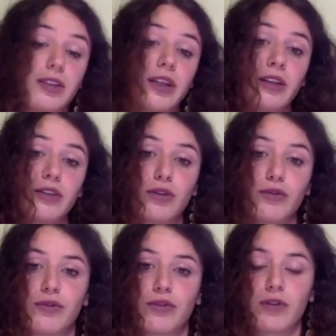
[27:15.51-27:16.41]
need of
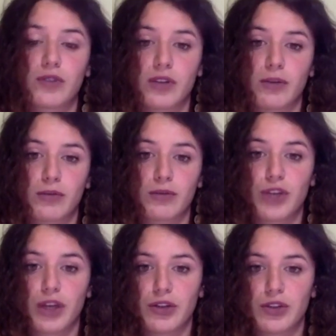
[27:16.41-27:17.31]
some
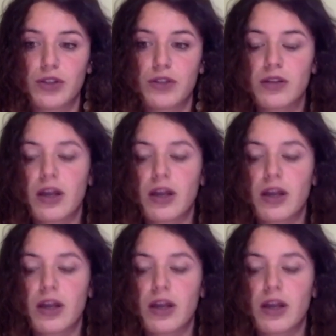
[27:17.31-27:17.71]
changes,